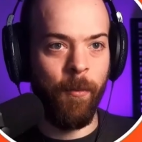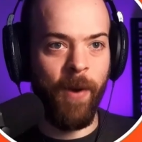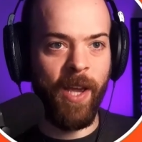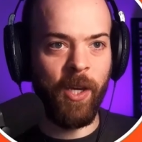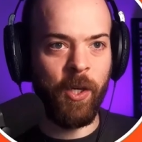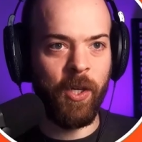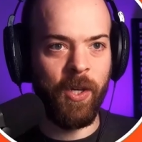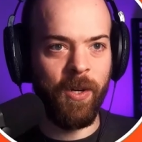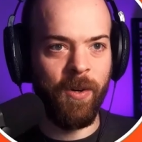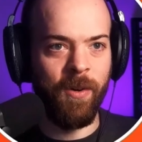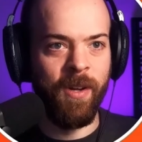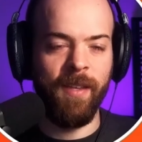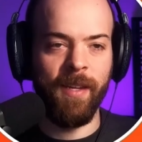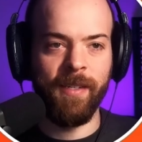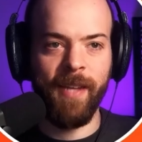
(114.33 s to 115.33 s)

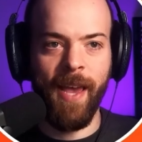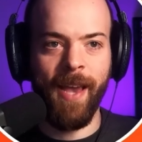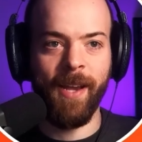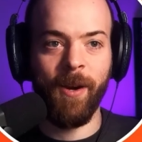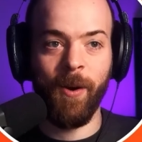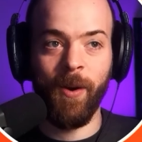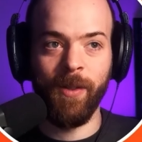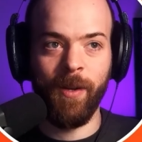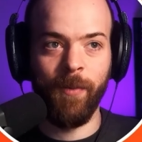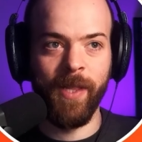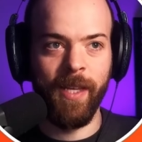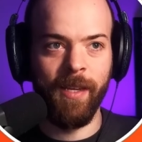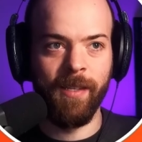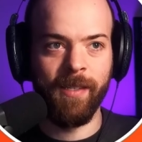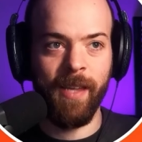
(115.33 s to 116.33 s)
ratio, the attack, or the
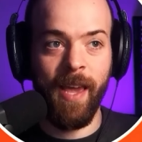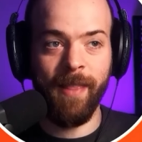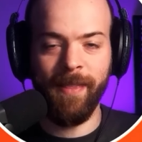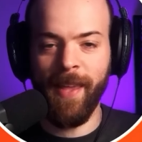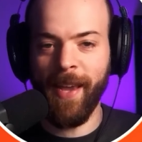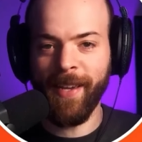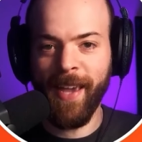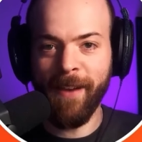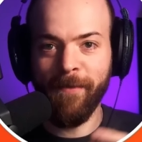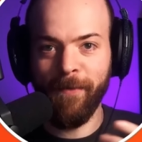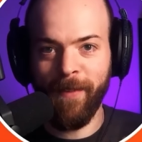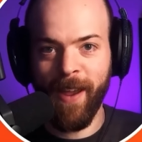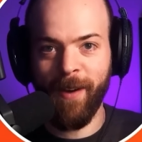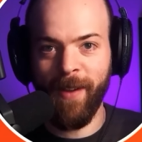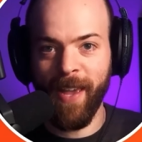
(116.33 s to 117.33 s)
release, and that can
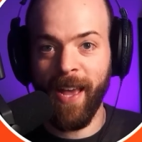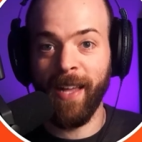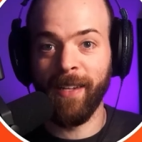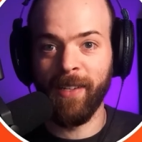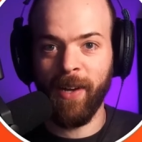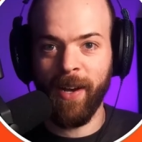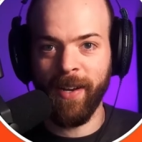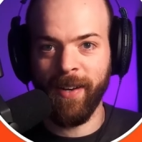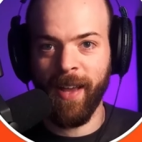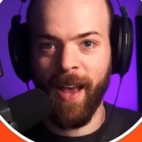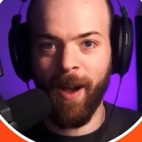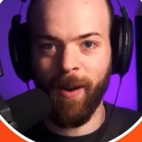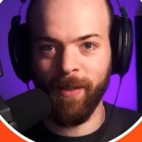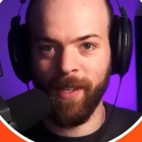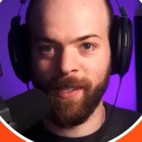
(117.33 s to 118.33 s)
vary a lot on
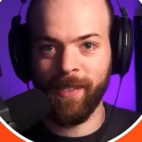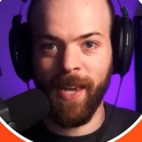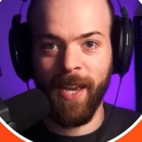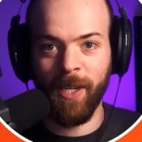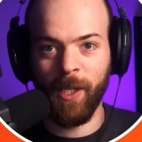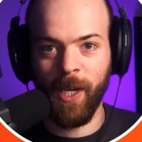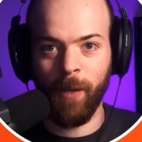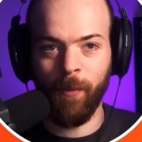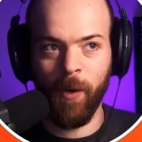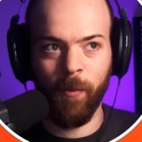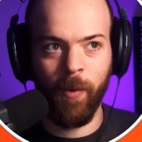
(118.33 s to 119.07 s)
how the sidechain will